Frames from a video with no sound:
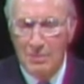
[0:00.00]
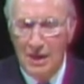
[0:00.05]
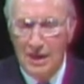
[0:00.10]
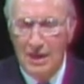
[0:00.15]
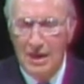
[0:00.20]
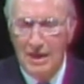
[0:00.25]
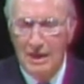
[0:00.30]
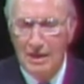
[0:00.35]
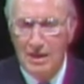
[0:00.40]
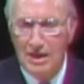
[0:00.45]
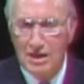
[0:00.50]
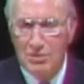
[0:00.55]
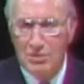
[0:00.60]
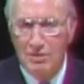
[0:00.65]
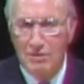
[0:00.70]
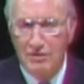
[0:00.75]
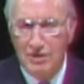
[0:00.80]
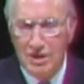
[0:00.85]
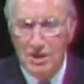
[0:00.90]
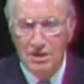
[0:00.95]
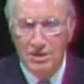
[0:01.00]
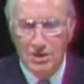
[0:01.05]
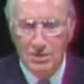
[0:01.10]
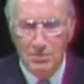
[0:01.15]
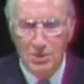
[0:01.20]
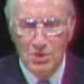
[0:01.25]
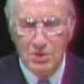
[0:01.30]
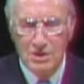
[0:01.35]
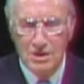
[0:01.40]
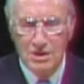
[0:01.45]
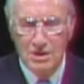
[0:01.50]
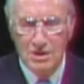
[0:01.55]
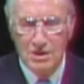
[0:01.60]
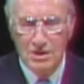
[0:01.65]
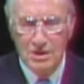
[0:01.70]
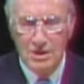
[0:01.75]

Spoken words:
plan as revealed to Moses,